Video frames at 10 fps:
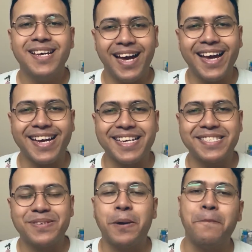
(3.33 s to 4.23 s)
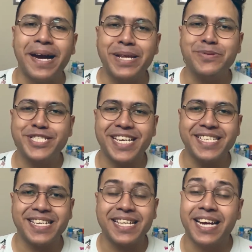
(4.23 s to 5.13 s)
Hi guys, my name is
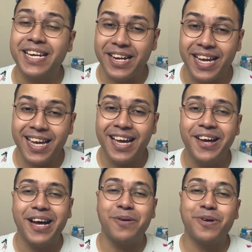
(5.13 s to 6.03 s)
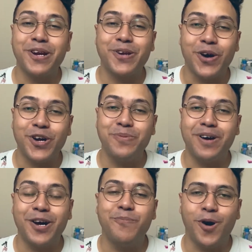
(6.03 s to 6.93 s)
Shanjit and today I'm going to talk
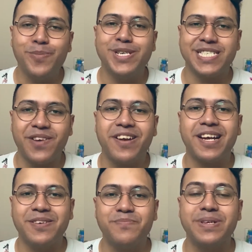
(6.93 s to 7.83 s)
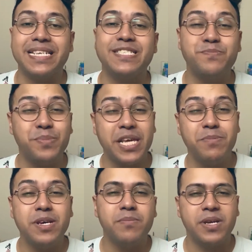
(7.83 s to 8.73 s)
about Bombay Shaving Company's
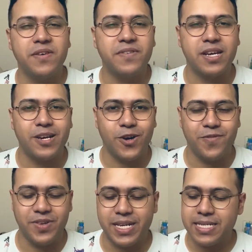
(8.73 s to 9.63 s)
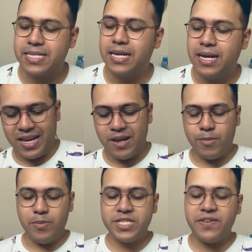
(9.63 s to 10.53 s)
premium gift kit offerings.
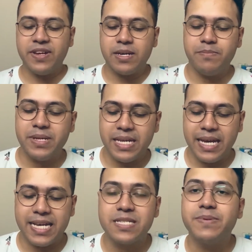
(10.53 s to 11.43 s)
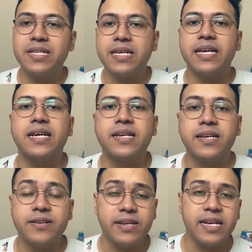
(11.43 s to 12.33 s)
Bombay Shaving Company has been creating
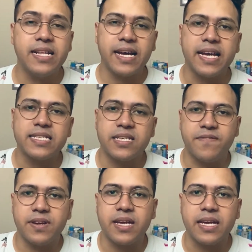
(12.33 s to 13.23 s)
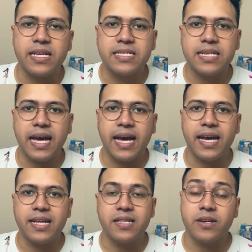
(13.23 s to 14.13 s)
really nice gifting kits
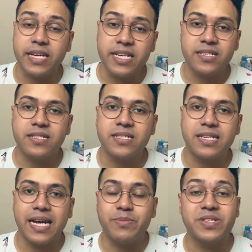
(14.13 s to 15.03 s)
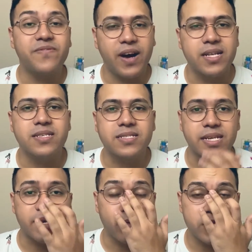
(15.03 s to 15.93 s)
and occasion this time is Father's
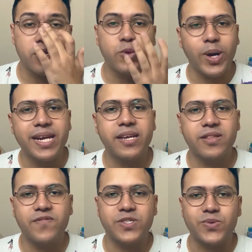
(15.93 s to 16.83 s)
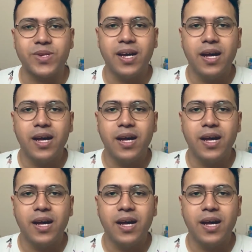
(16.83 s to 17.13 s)
Day, which is on 20th of June.